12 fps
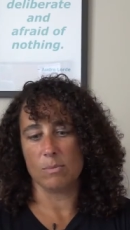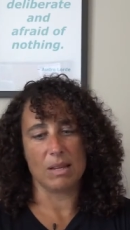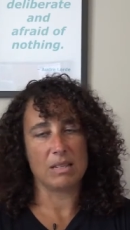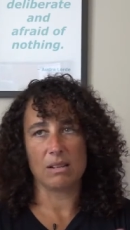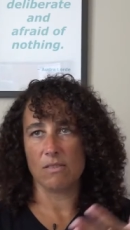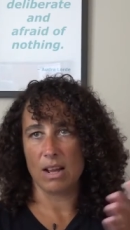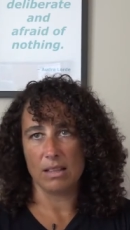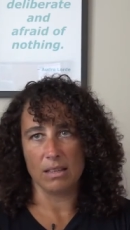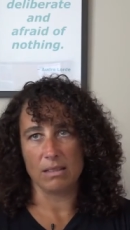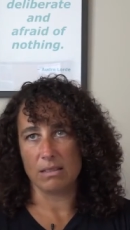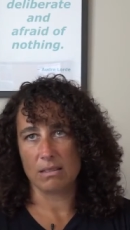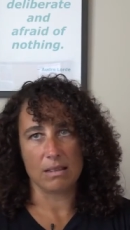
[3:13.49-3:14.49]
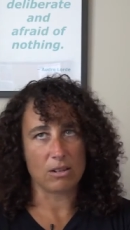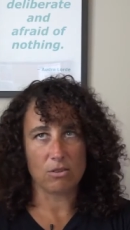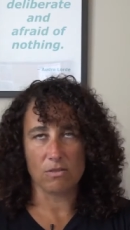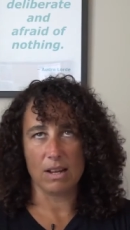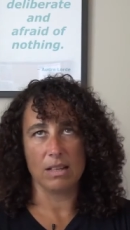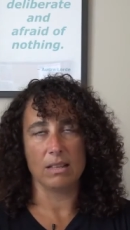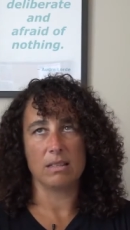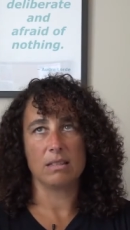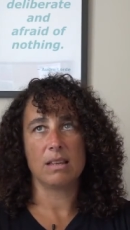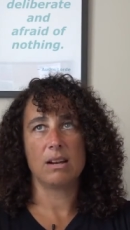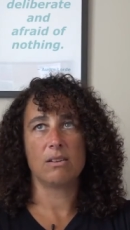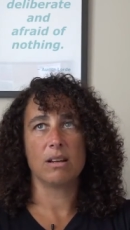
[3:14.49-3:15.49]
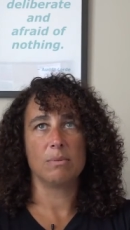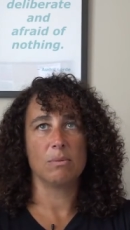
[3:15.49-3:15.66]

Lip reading: domestic violence, sexual violence, et cetera,